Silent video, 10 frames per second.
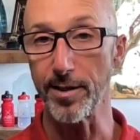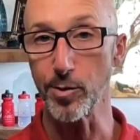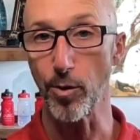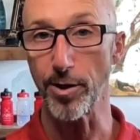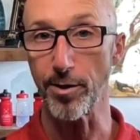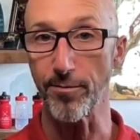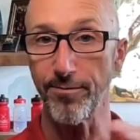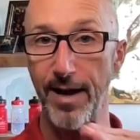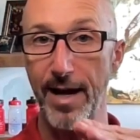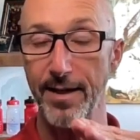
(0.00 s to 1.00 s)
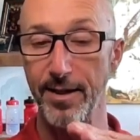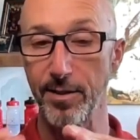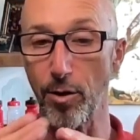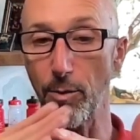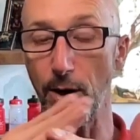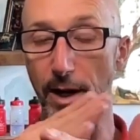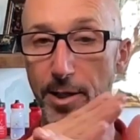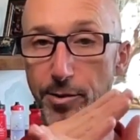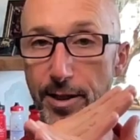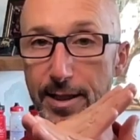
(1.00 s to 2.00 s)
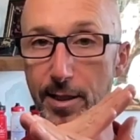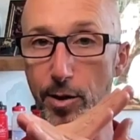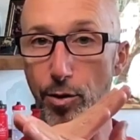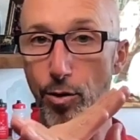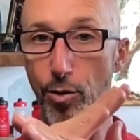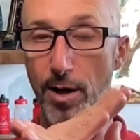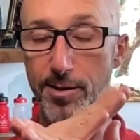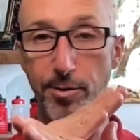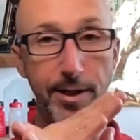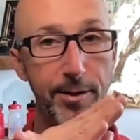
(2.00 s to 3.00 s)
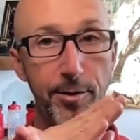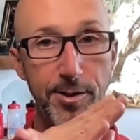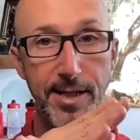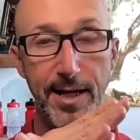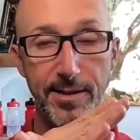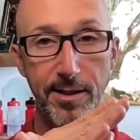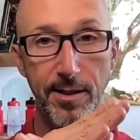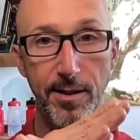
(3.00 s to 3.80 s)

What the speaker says: is where your fat and carbohydrate cross or intersect.